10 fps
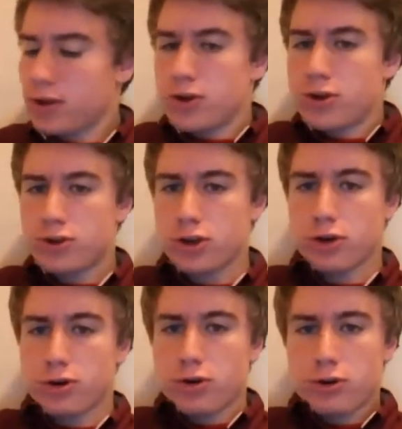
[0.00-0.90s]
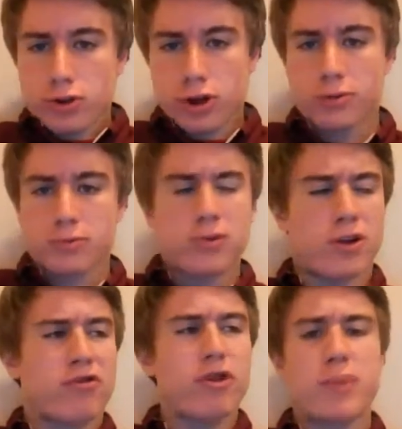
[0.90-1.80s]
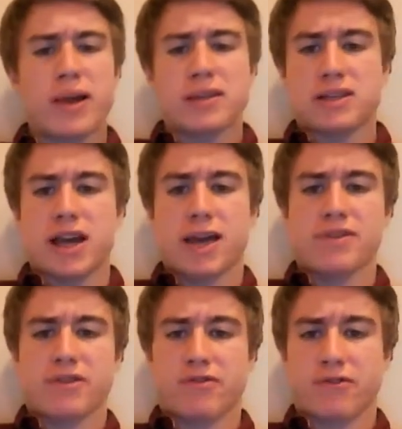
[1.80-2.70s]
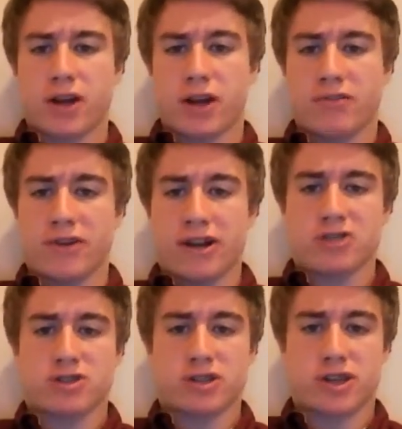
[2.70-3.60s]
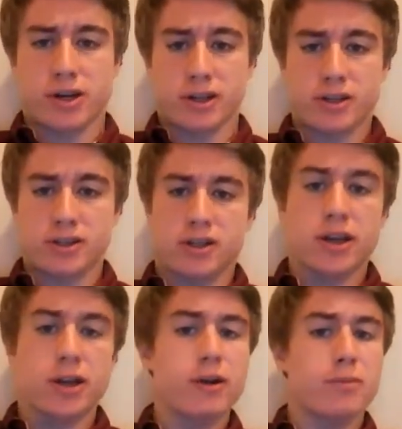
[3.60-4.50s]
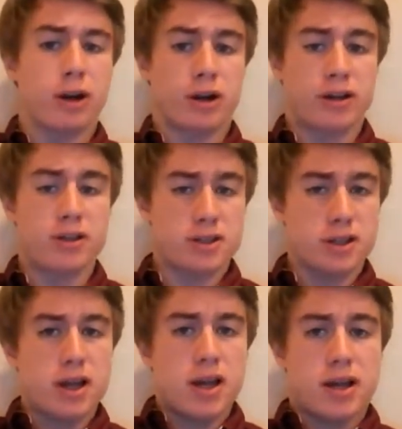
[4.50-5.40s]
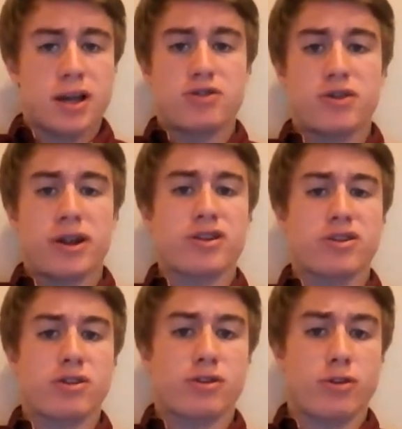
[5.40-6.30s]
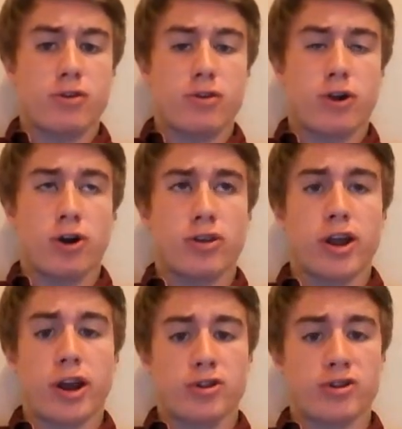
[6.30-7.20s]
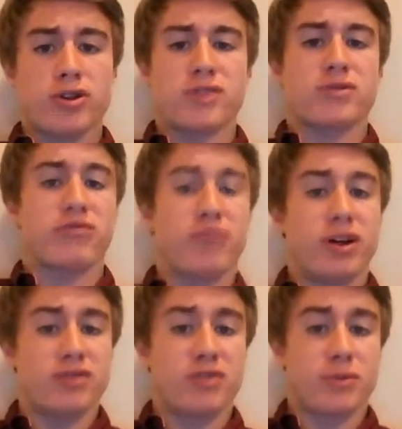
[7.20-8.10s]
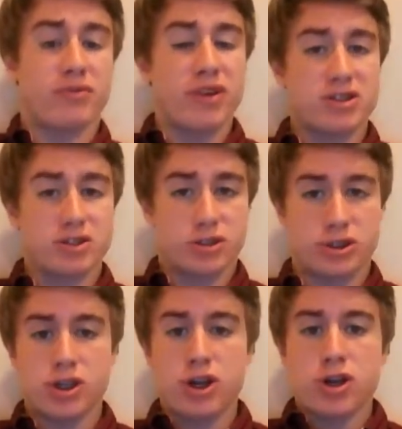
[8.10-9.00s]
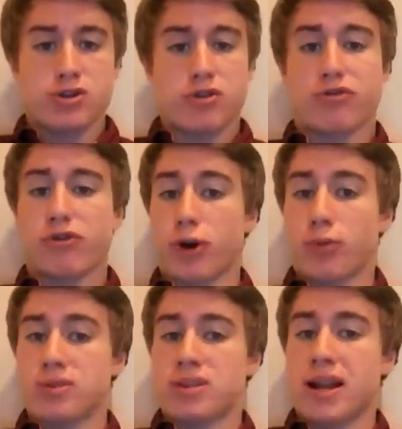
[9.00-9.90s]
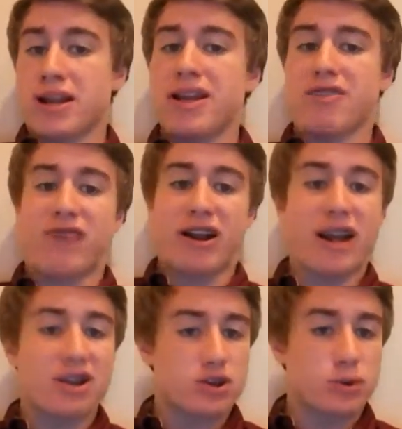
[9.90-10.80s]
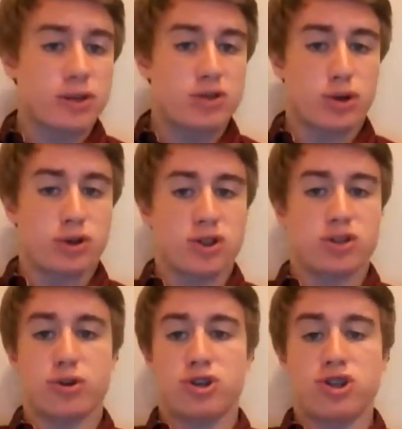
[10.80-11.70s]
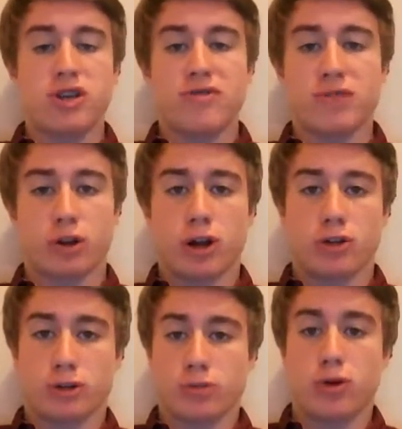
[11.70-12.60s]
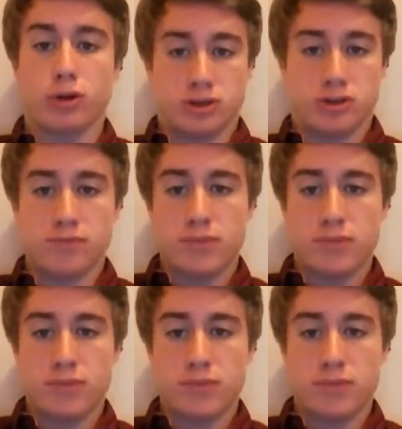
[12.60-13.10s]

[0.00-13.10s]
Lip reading: So there are a few basic types of financial securities. Security markets are there to transfer funds from investors to firms that need financial resources to achieve their long-term goals.